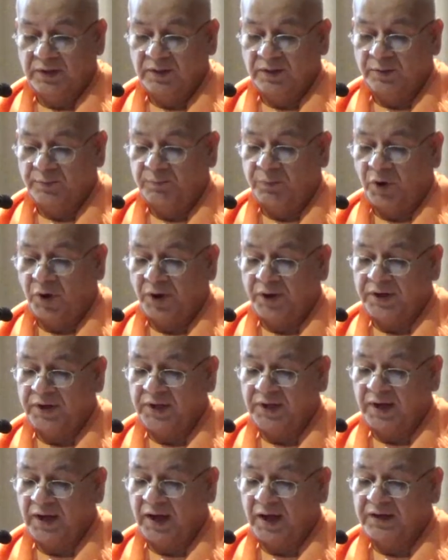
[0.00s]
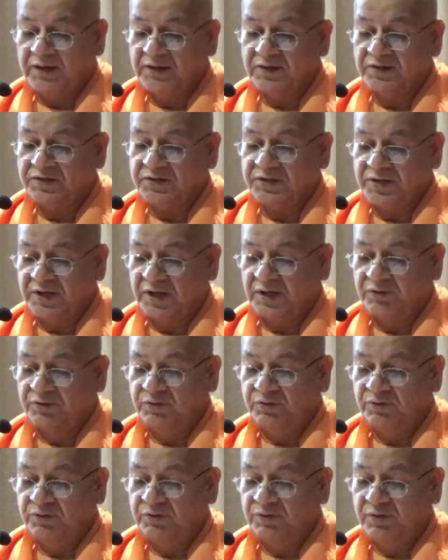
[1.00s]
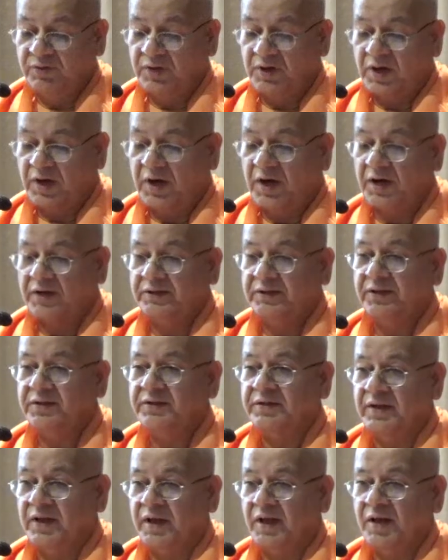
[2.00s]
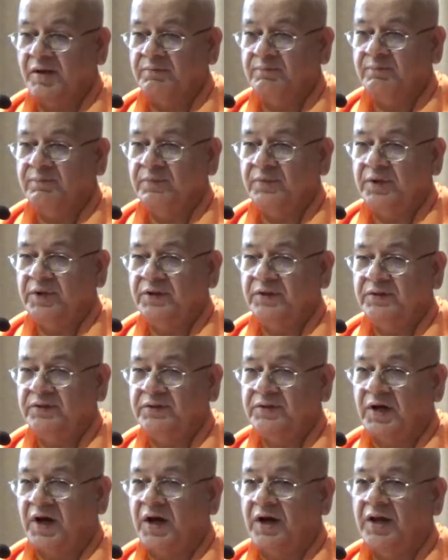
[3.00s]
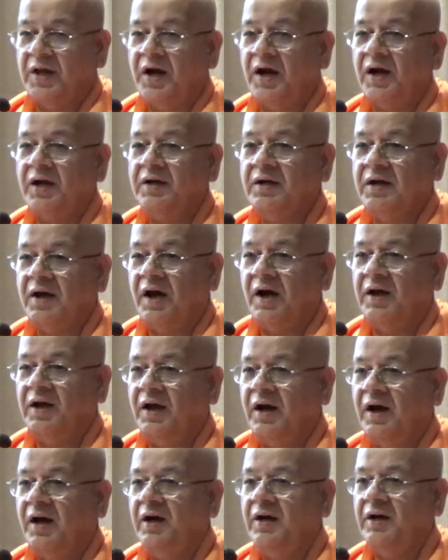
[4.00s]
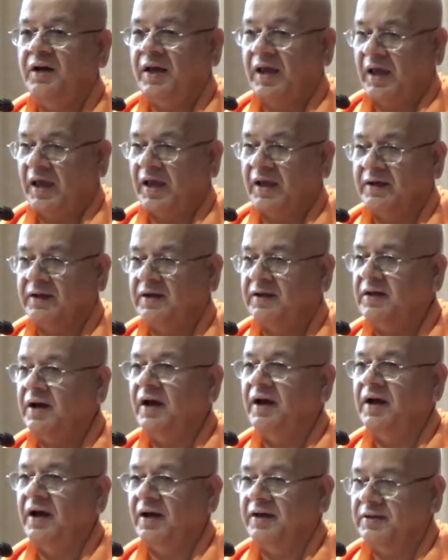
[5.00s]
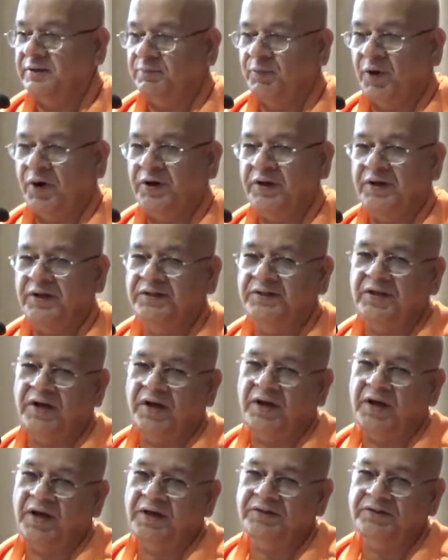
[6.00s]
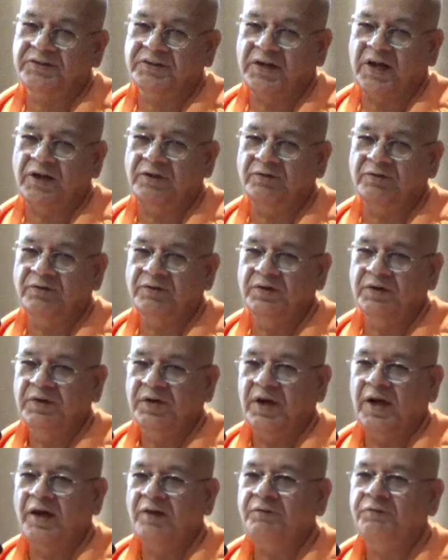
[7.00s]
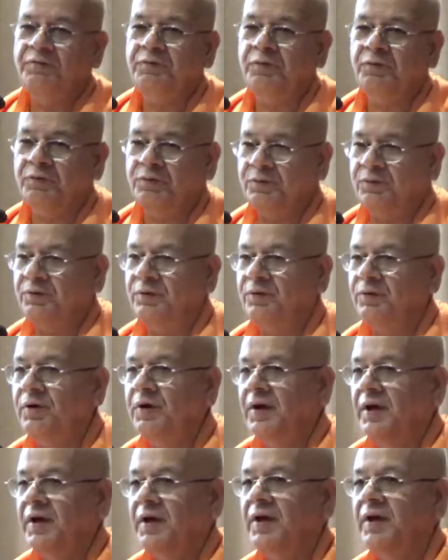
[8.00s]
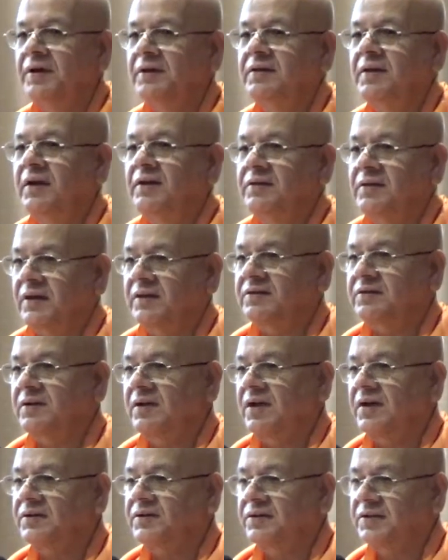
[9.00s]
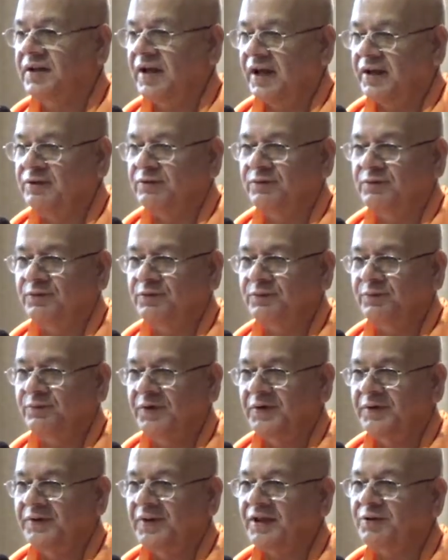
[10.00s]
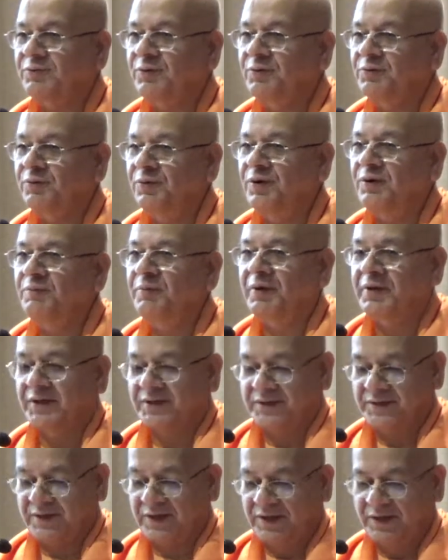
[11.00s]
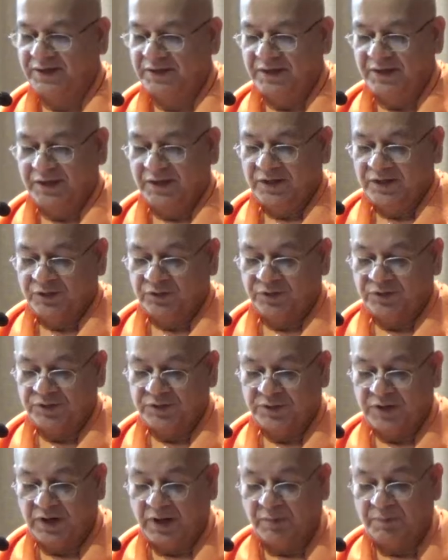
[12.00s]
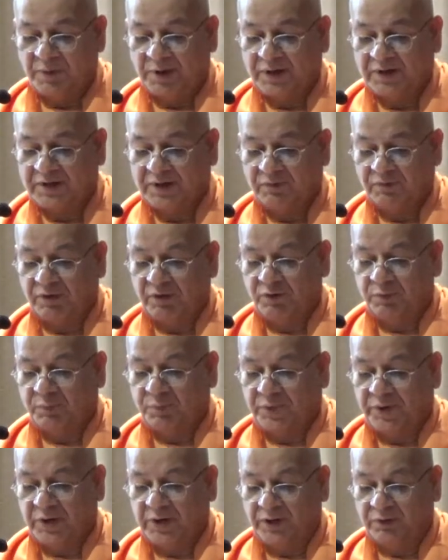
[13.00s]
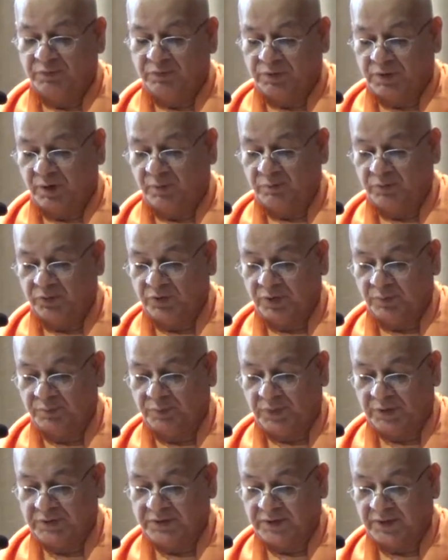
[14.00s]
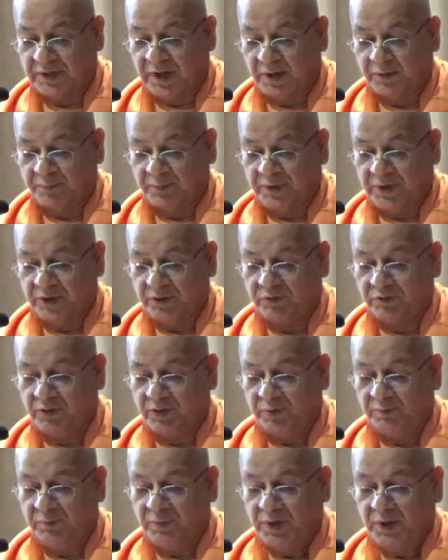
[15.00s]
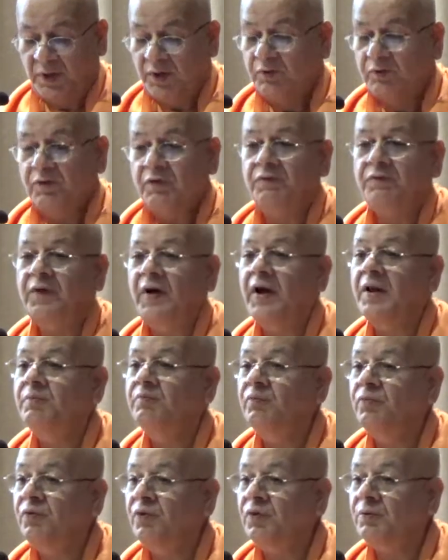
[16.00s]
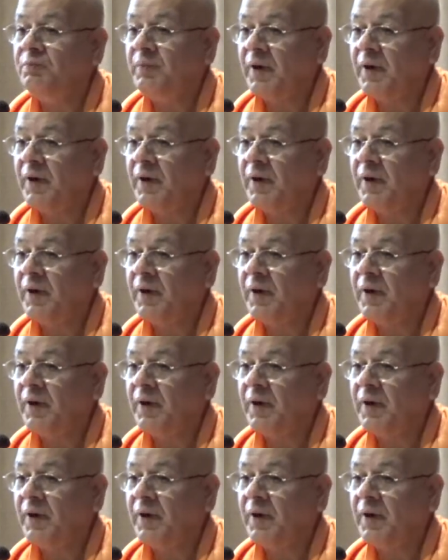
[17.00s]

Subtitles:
The body and its shadow are the same. Chaya, Kaya, Ek. Kaya is body, Chaya is shadow. And photo is just a shadow. That's what Holy Mother said. So Sri Ramakrishna, when we pray to come to the picture and pray to him, we find more